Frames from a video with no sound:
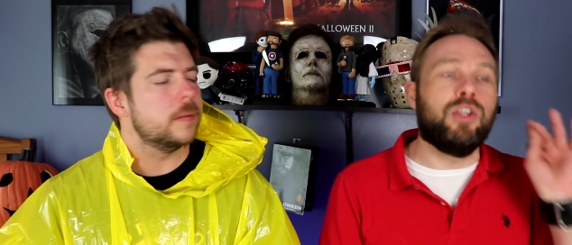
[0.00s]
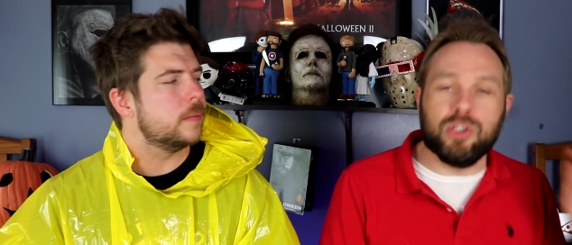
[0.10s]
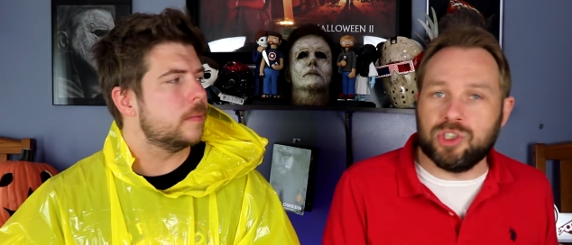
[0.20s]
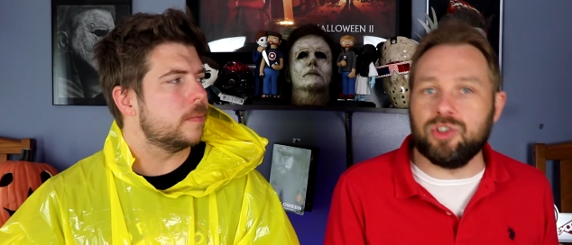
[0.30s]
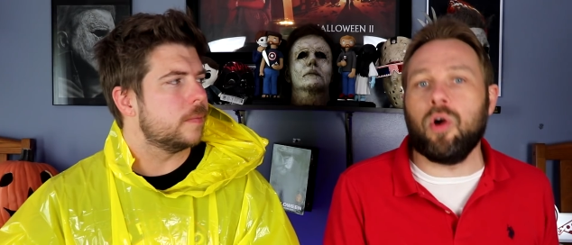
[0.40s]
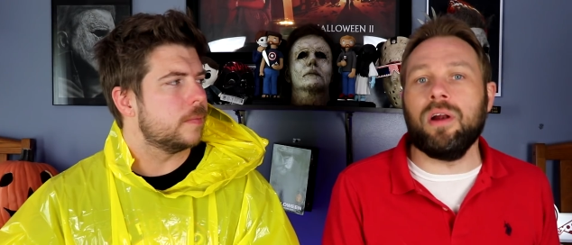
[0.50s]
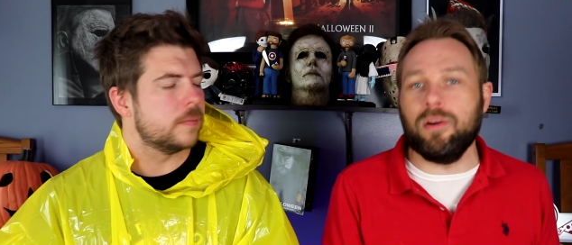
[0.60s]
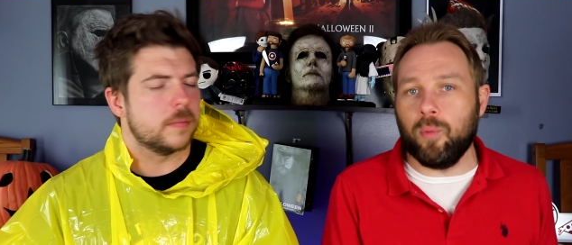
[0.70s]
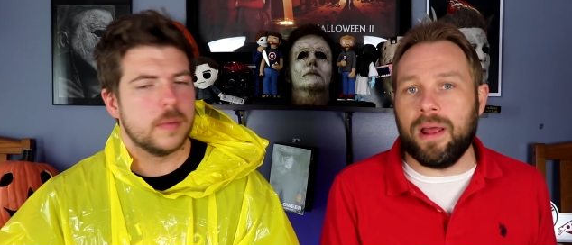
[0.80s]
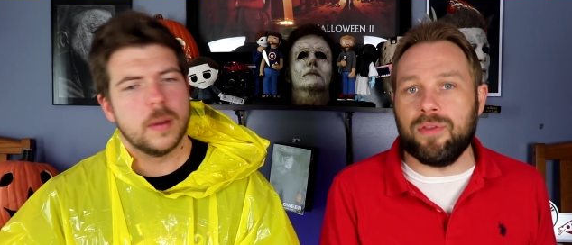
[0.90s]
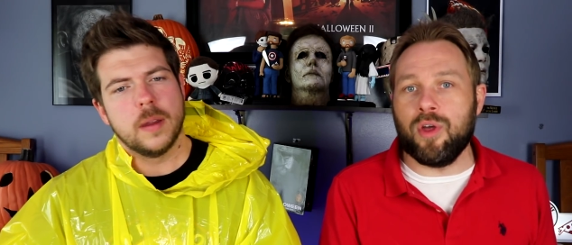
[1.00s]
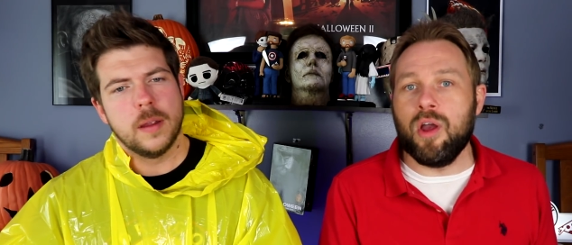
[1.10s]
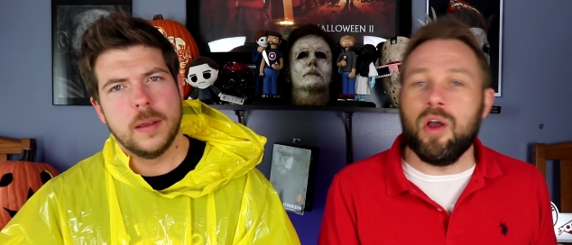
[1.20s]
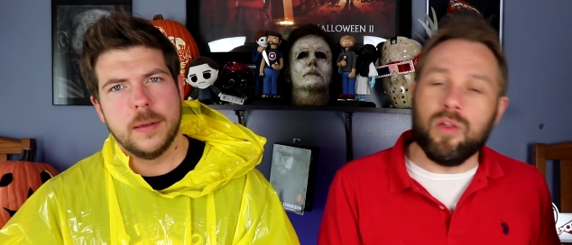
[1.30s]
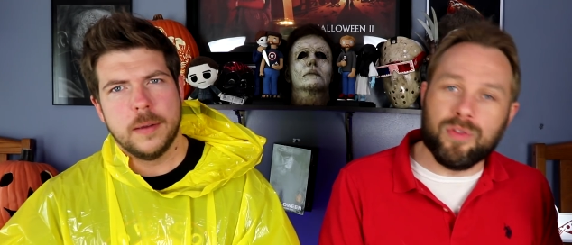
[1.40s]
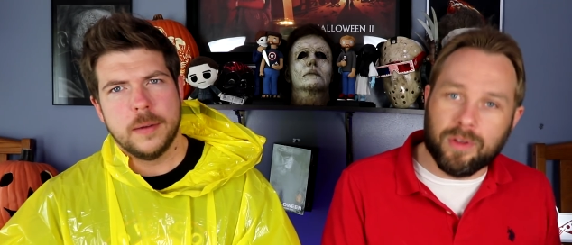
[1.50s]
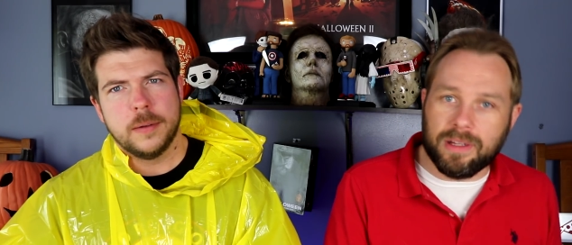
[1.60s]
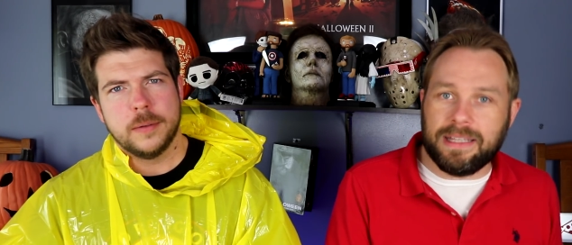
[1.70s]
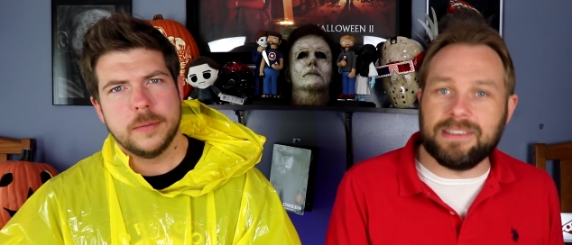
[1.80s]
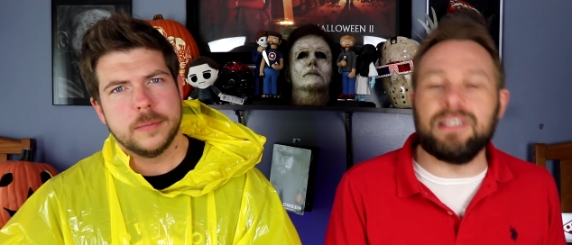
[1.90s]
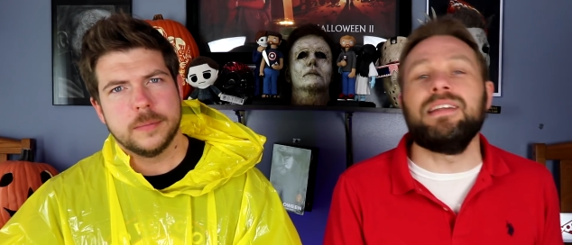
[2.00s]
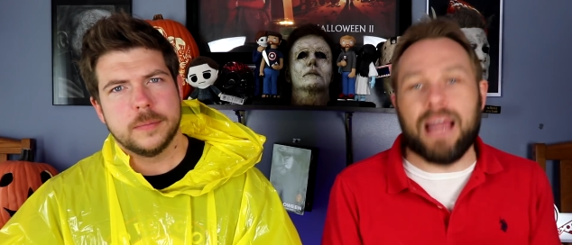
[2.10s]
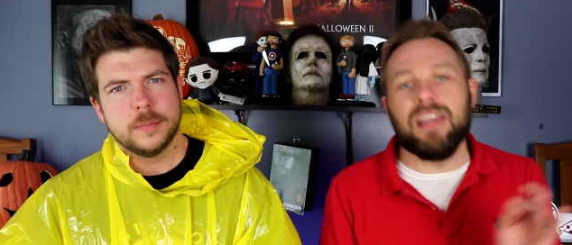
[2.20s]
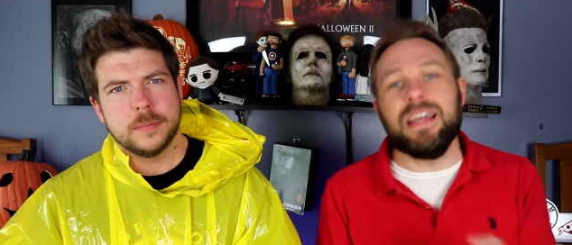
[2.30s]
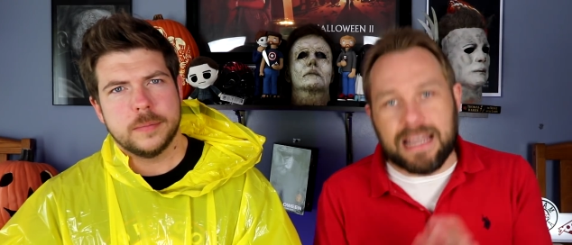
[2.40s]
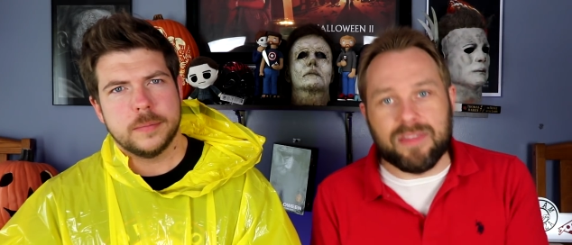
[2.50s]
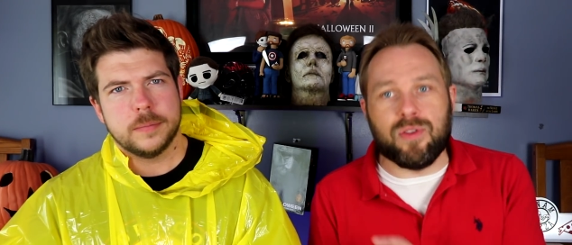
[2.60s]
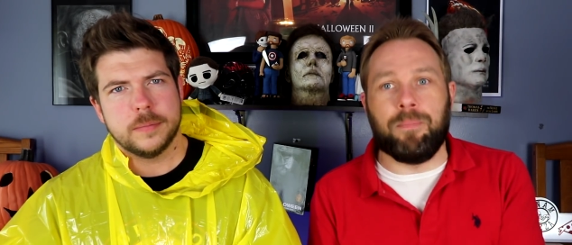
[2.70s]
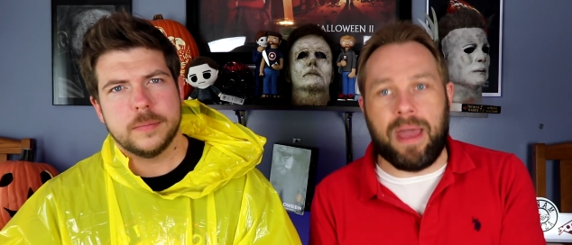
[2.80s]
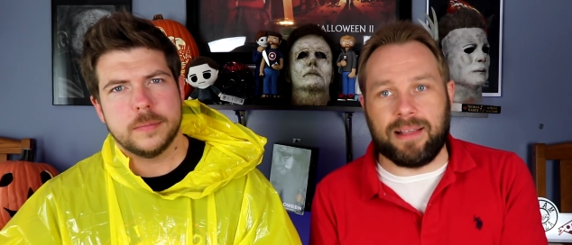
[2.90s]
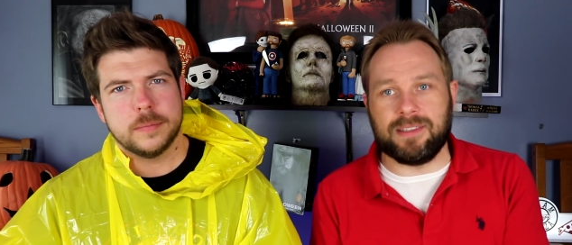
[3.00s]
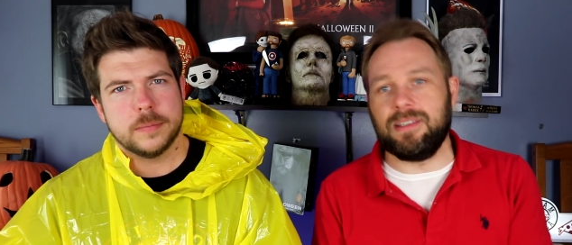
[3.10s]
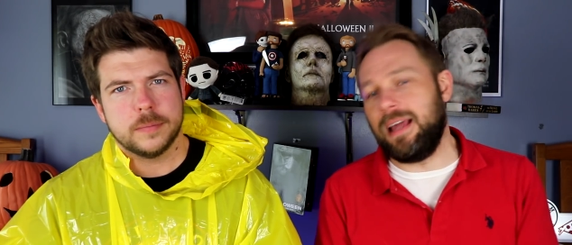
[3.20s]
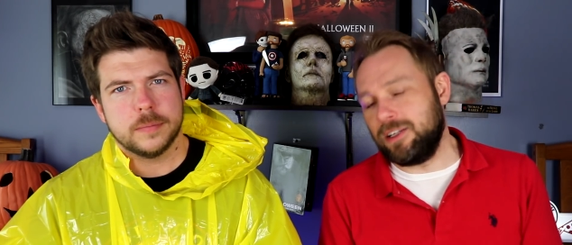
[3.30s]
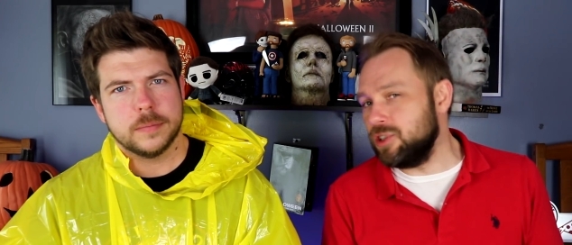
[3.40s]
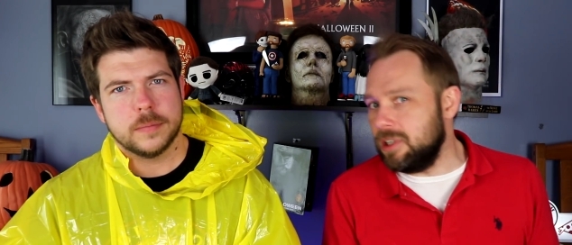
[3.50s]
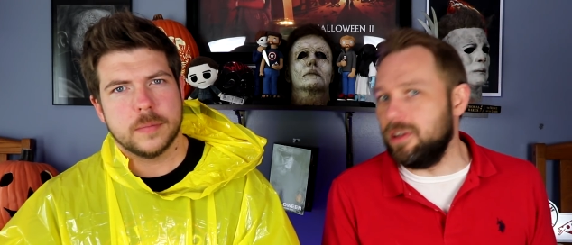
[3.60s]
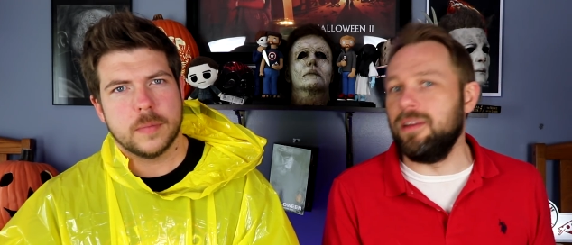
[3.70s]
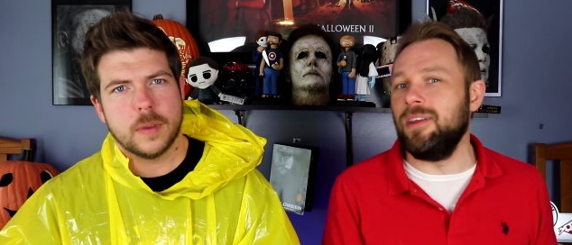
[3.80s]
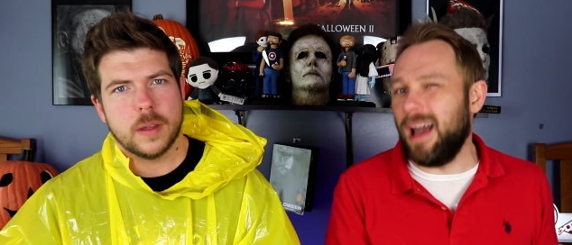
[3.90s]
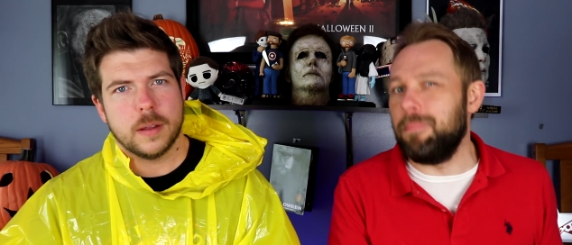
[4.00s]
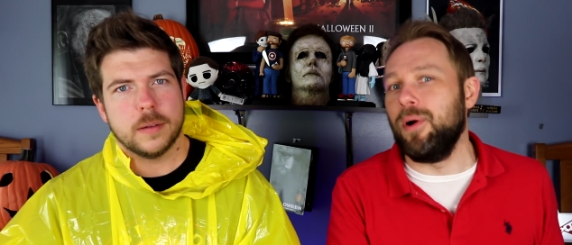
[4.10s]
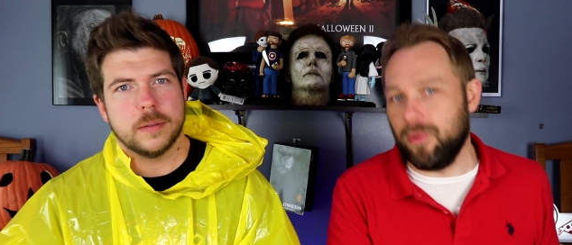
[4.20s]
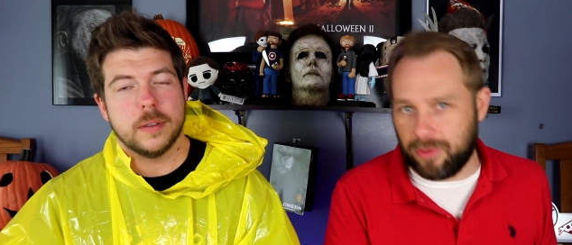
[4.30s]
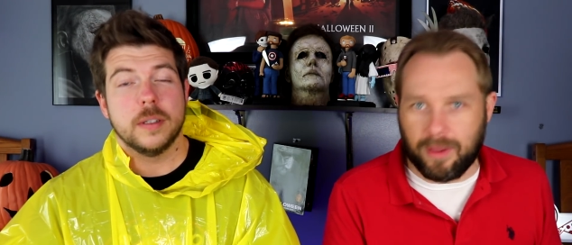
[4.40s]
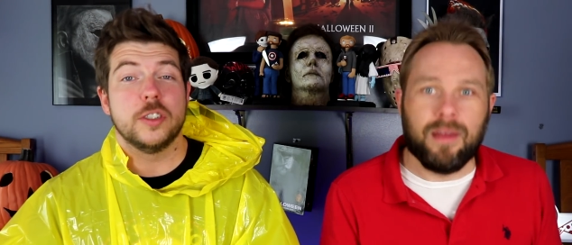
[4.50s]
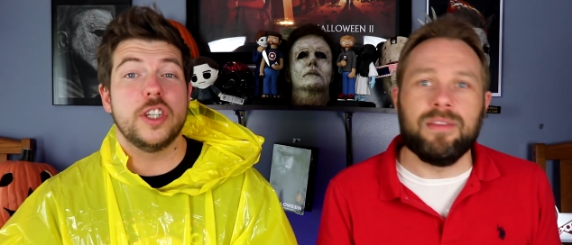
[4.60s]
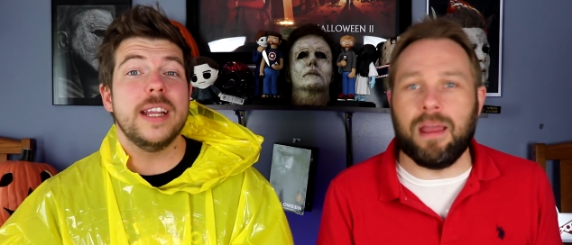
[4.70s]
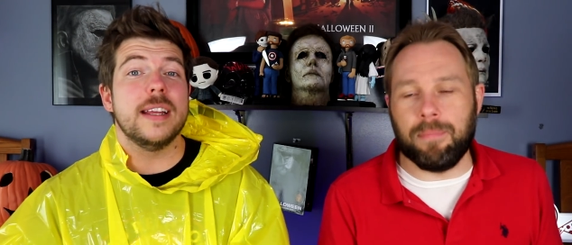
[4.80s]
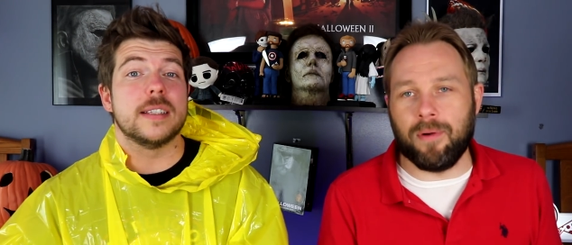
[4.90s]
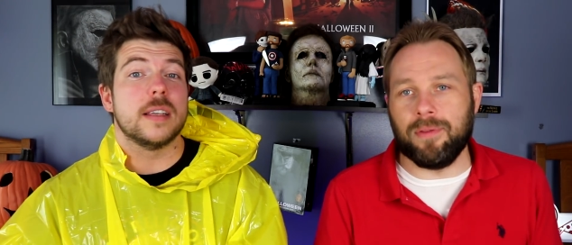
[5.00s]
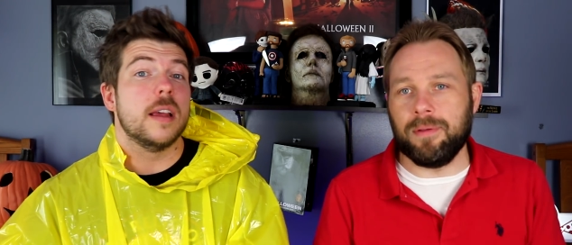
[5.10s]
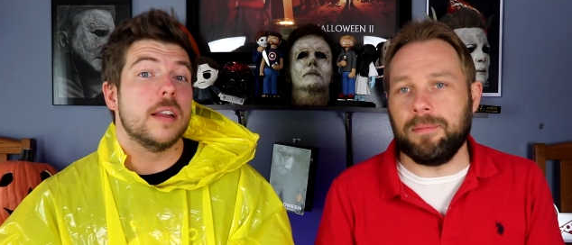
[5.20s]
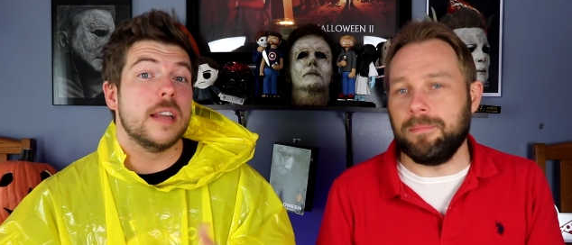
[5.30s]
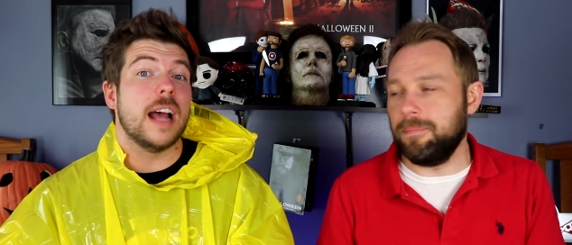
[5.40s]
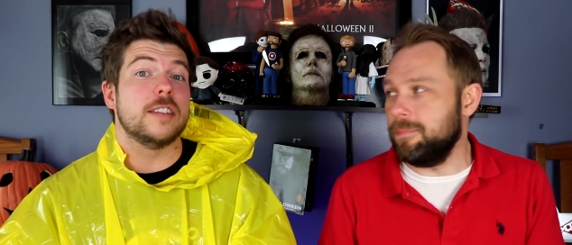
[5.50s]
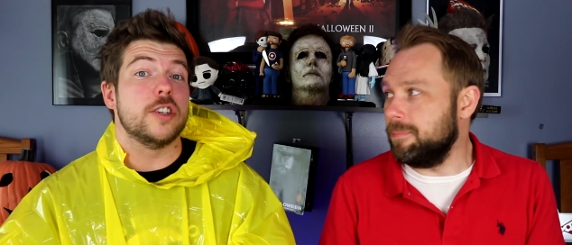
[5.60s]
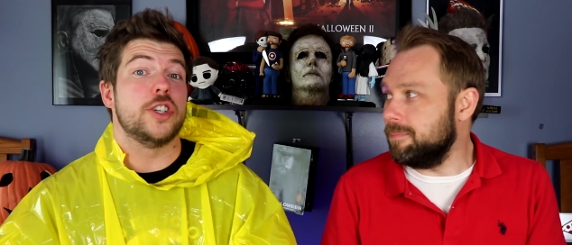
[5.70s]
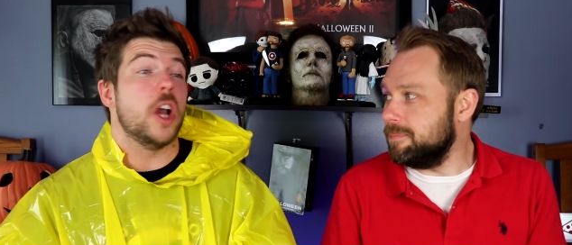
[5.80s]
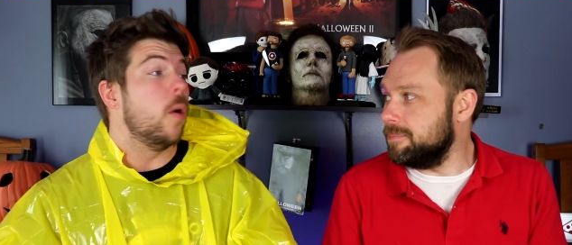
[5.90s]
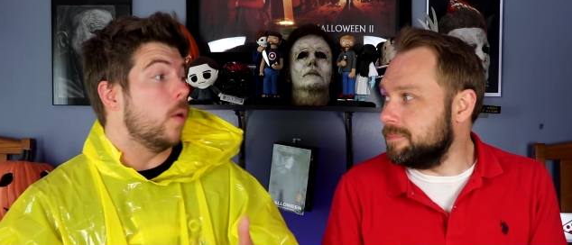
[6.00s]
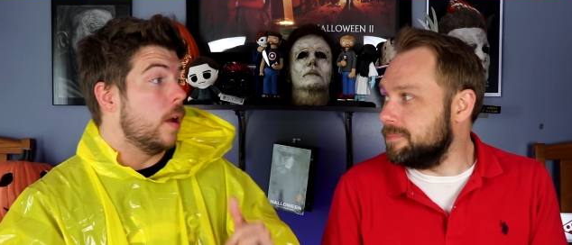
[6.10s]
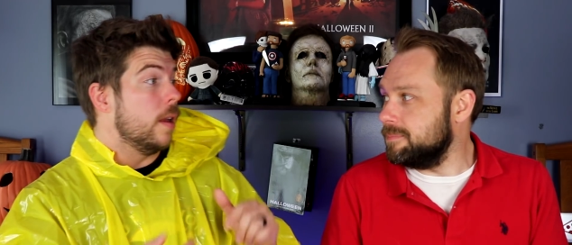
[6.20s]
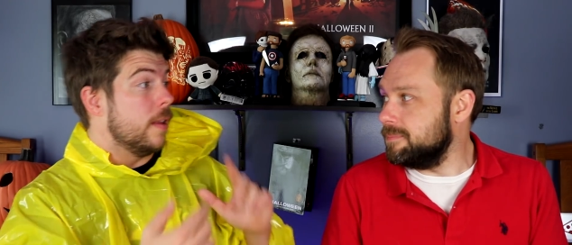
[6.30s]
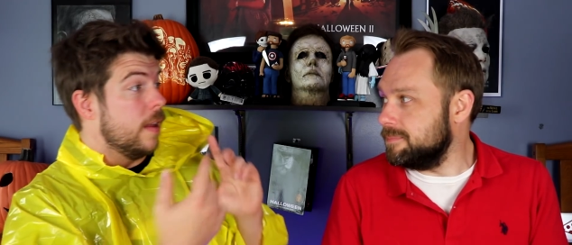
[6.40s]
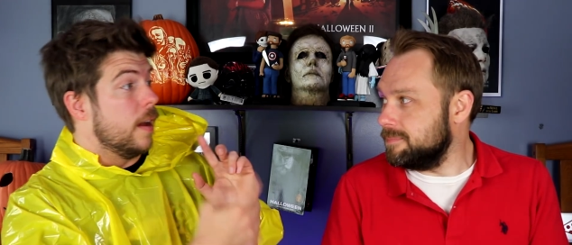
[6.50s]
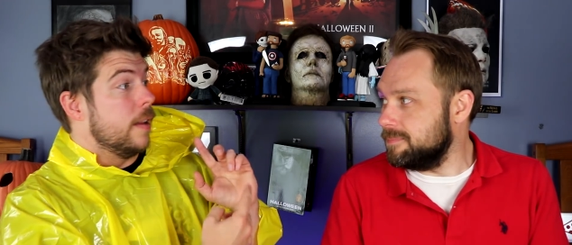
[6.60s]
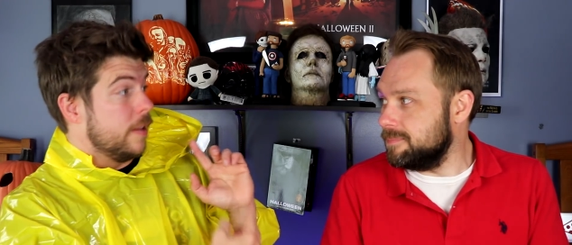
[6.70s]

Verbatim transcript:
Speaker 1: You started with the least, now you get the best.
Speaker 2: Actually, you, did, you got both. Genius both. not to show the,